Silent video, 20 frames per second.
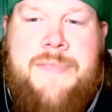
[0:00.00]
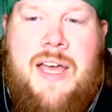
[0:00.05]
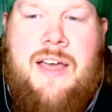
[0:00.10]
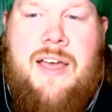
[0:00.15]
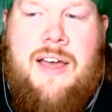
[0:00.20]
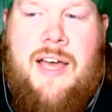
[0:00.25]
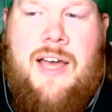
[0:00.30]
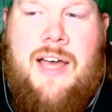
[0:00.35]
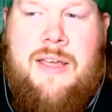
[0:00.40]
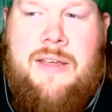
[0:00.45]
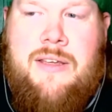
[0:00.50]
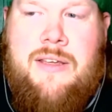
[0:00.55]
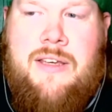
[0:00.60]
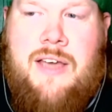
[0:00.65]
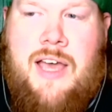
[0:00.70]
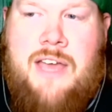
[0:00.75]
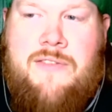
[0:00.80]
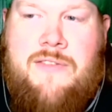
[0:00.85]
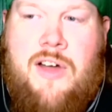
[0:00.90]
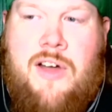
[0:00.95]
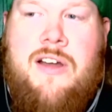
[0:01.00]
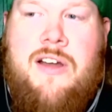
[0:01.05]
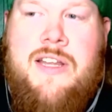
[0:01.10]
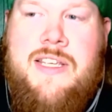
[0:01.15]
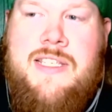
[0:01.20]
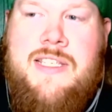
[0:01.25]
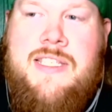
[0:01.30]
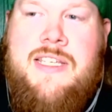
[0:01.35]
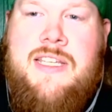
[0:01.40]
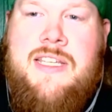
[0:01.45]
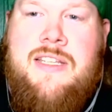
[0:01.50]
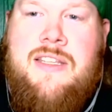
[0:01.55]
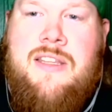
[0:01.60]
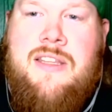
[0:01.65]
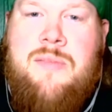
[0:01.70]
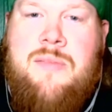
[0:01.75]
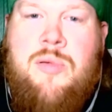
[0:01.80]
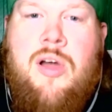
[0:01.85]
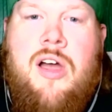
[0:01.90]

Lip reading: I've already seen the